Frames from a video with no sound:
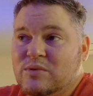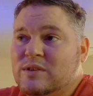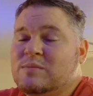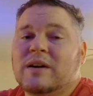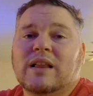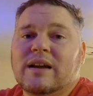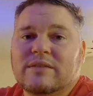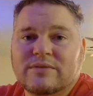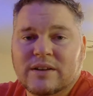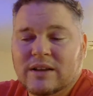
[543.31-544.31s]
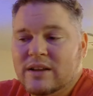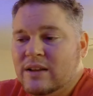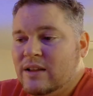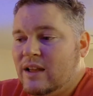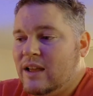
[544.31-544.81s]
who is my life.
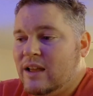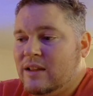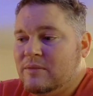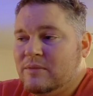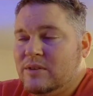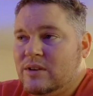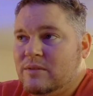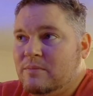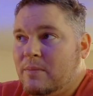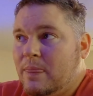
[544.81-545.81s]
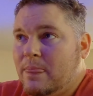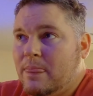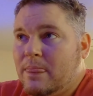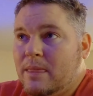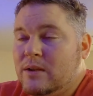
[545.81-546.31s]
And
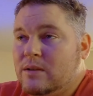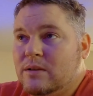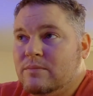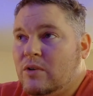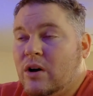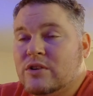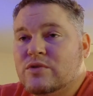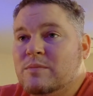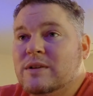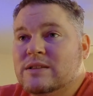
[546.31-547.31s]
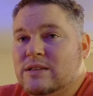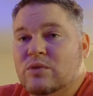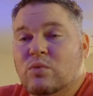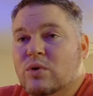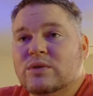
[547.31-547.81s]
Audrey means
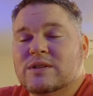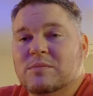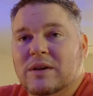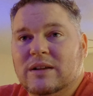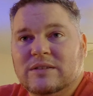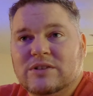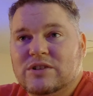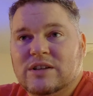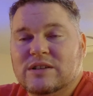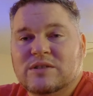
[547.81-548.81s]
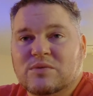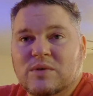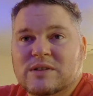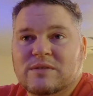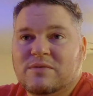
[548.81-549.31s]
the world to me. She is the
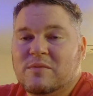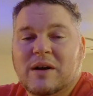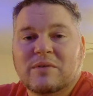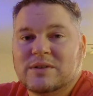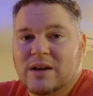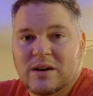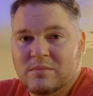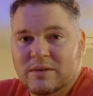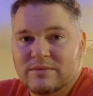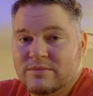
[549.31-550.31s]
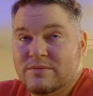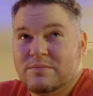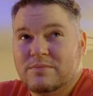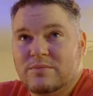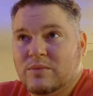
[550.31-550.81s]
reason for my retirement,
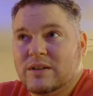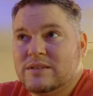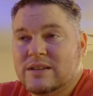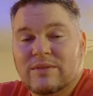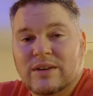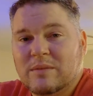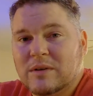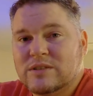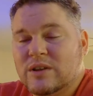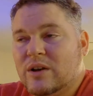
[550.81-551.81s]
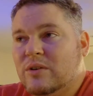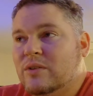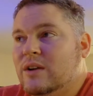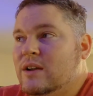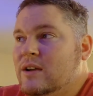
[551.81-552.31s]
7-8 months
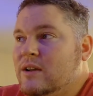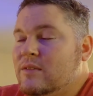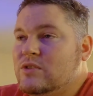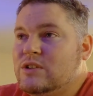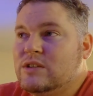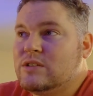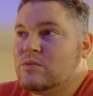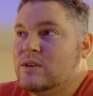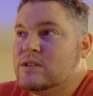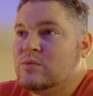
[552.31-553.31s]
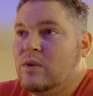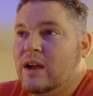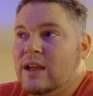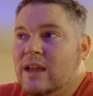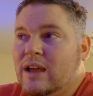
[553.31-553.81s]
ago. She is the reason
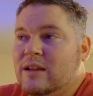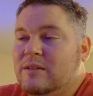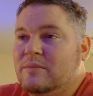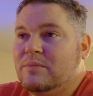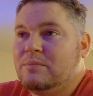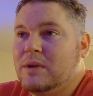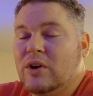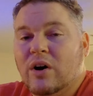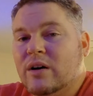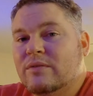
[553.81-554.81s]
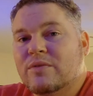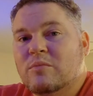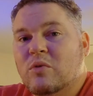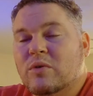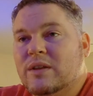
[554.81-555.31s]
why I can't be gone for
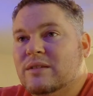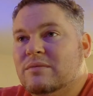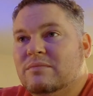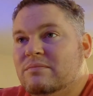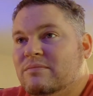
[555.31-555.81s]
more than,